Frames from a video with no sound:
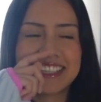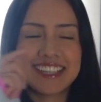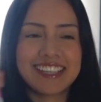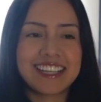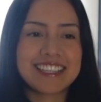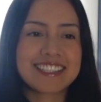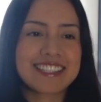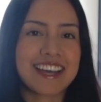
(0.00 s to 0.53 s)

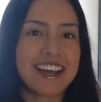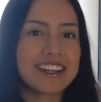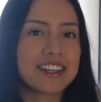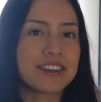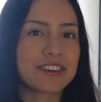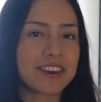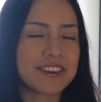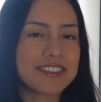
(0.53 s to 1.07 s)
It's kind of
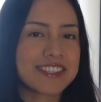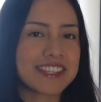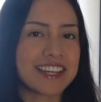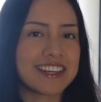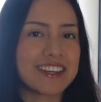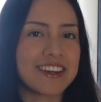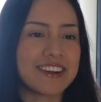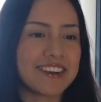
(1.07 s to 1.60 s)
gross, I
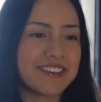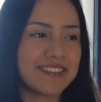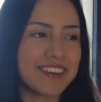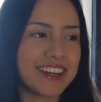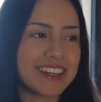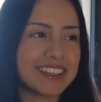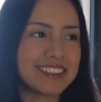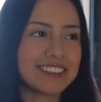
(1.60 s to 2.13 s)
know,
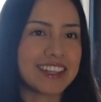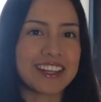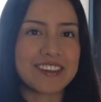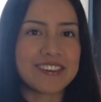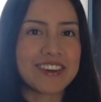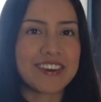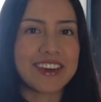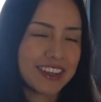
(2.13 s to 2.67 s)
but I don't know.